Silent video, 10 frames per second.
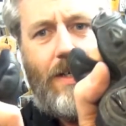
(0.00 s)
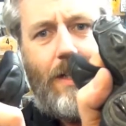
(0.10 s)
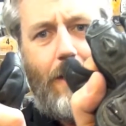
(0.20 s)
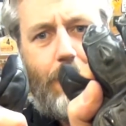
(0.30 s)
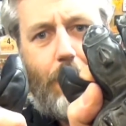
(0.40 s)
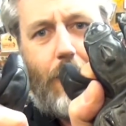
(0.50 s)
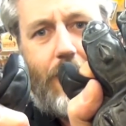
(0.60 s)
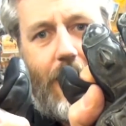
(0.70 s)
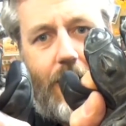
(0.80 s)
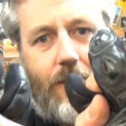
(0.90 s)
heaps of
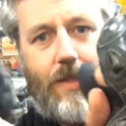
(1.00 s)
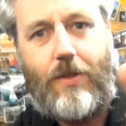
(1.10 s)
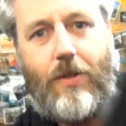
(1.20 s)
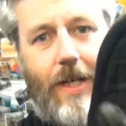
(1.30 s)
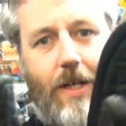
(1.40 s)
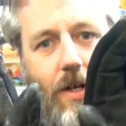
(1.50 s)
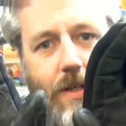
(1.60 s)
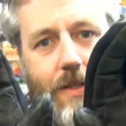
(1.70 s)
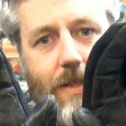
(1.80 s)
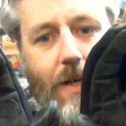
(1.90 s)
protection, all that kind
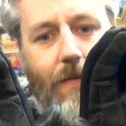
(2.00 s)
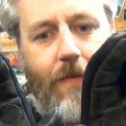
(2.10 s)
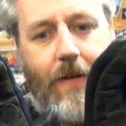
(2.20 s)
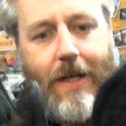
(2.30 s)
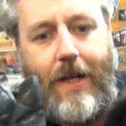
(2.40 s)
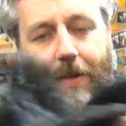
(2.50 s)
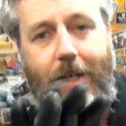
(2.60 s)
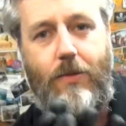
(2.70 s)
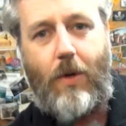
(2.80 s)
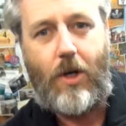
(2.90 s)
of stuff.
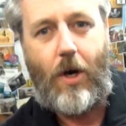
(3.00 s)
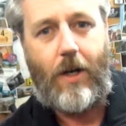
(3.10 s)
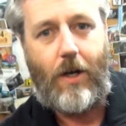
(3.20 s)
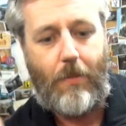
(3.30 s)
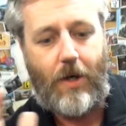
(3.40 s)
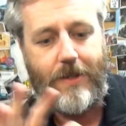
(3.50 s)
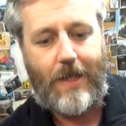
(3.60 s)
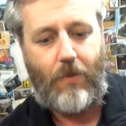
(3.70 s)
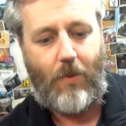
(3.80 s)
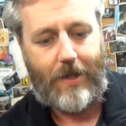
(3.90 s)
These were kind of like my
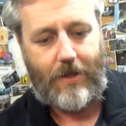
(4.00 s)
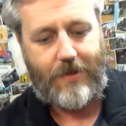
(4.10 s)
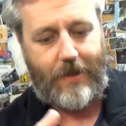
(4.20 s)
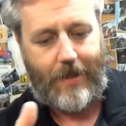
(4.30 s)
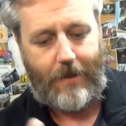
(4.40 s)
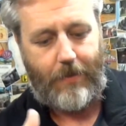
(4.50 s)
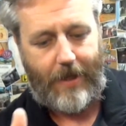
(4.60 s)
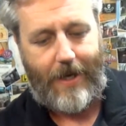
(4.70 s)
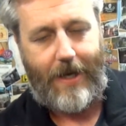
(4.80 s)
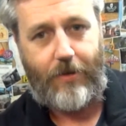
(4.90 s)
summer one because they get a bit
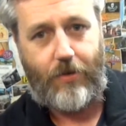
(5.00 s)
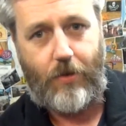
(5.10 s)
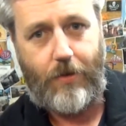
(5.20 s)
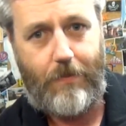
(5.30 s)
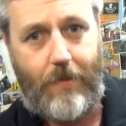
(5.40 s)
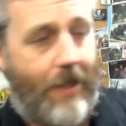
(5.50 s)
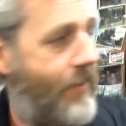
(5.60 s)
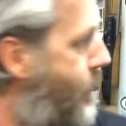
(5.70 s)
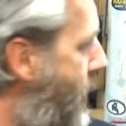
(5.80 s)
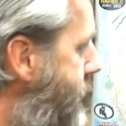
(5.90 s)
of air through them, as
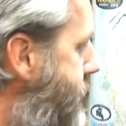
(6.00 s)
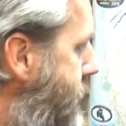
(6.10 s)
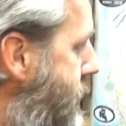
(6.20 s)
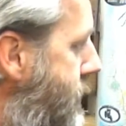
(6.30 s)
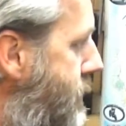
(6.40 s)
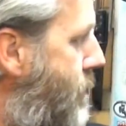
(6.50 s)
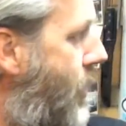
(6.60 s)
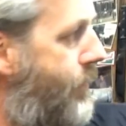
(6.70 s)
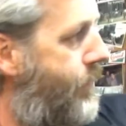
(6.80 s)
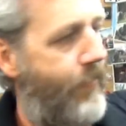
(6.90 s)
opposed to
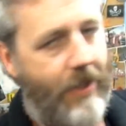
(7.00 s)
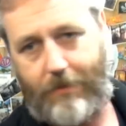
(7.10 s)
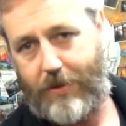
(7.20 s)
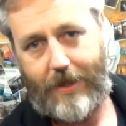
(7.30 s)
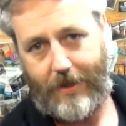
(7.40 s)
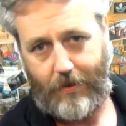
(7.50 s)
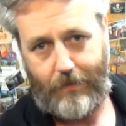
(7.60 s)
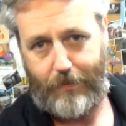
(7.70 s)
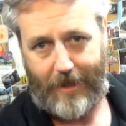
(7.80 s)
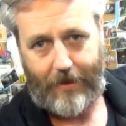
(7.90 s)
my big bloody
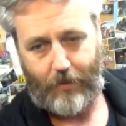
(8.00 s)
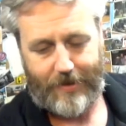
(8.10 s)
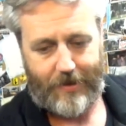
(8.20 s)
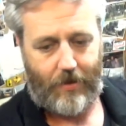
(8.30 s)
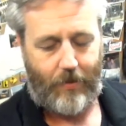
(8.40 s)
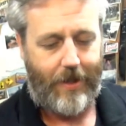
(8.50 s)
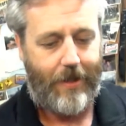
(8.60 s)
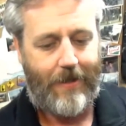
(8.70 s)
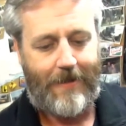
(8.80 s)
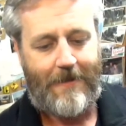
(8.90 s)
me other ones that I wear.
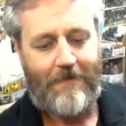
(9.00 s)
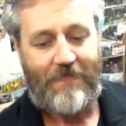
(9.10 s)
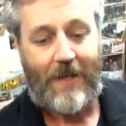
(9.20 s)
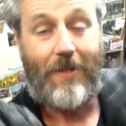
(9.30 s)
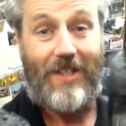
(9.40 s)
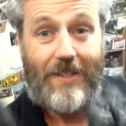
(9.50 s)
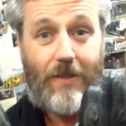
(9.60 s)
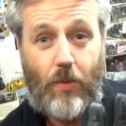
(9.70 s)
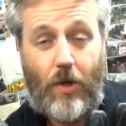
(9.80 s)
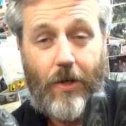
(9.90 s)
But this
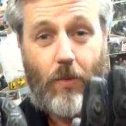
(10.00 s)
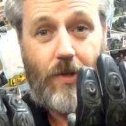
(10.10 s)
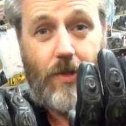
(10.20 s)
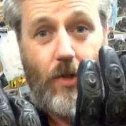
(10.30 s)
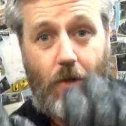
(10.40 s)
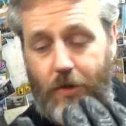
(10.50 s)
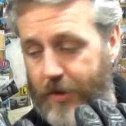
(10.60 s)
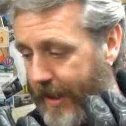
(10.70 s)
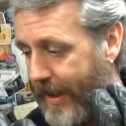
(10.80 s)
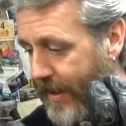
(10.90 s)
is what I was
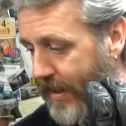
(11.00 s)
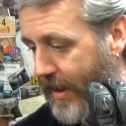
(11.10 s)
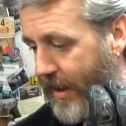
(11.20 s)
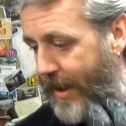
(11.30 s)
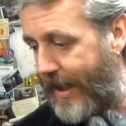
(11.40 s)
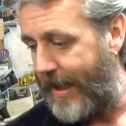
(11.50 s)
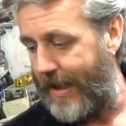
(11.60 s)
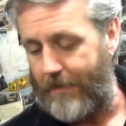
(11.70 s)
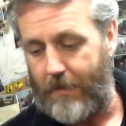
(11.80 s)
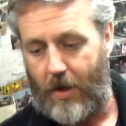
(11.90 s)
using
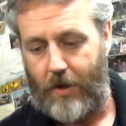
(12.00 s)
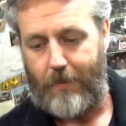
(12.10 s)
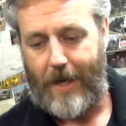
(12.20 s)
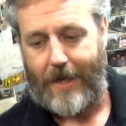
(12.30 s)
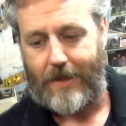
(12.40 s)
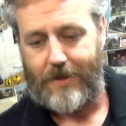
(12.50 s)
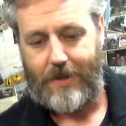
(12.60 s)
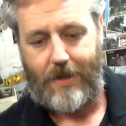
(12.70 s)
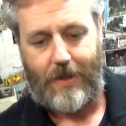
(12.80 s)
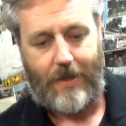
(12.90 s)
on
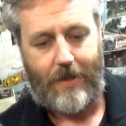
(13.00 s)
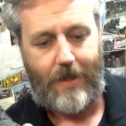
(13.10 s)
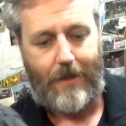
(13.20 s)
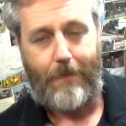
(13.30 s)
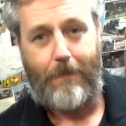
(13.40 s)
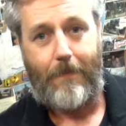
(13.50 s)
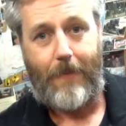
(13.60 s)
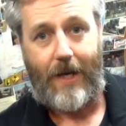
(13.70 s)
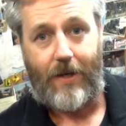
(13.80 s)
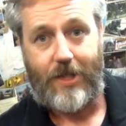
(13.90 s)
Max,
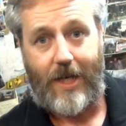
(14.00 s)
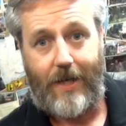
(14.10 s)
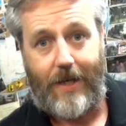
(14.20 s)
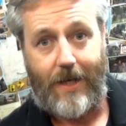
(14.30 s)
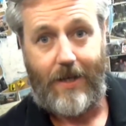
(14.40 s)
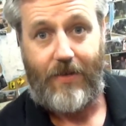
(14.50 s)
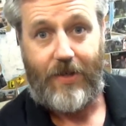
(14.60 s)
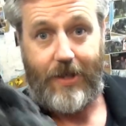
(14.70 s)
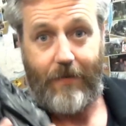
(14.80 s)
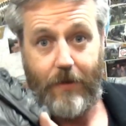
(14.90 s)
and I tell you, the
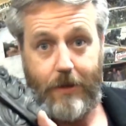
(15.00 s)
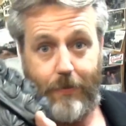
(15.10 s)
difference